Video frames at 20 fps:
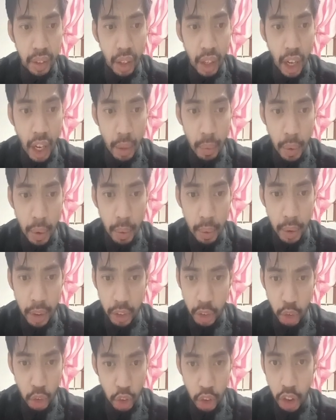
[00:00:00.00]
and we were
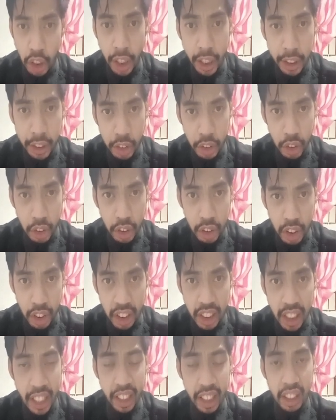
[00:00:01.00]
changed
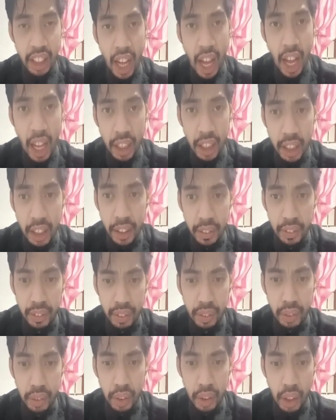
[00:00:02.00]
just like that
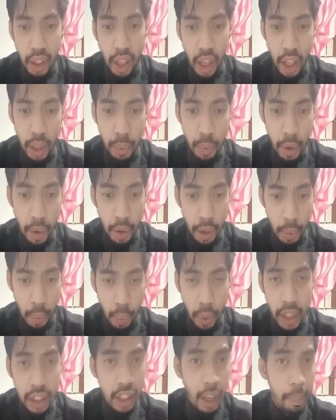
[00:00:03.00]
and we
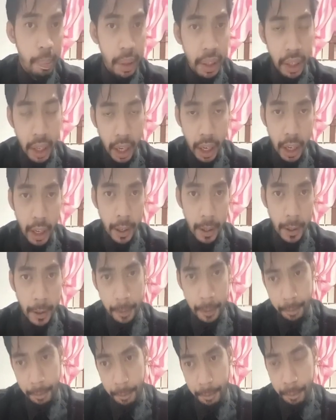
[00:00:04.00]
went up in the
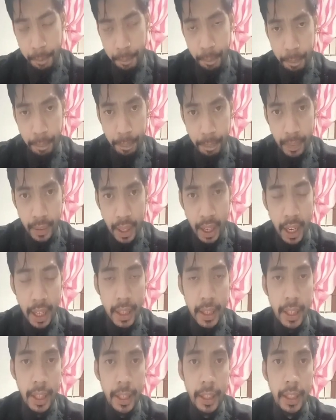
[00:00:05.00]
air
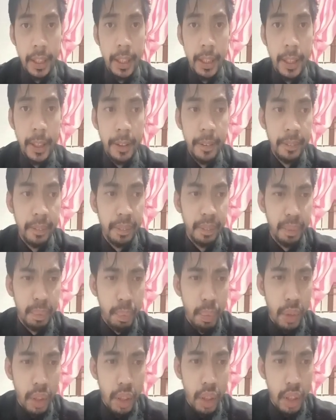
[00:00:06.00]
and then the
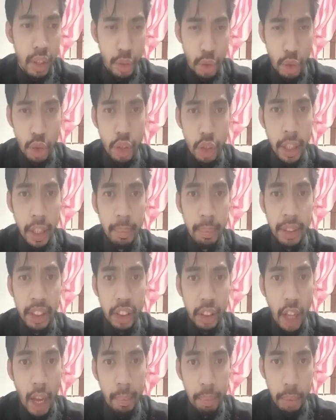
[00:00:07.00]
dream
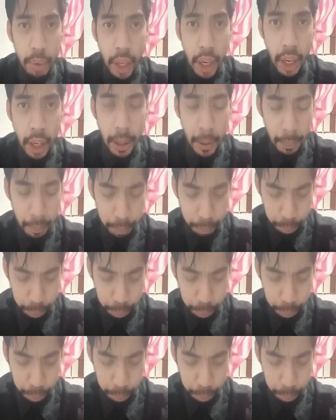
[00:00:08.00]
stopped there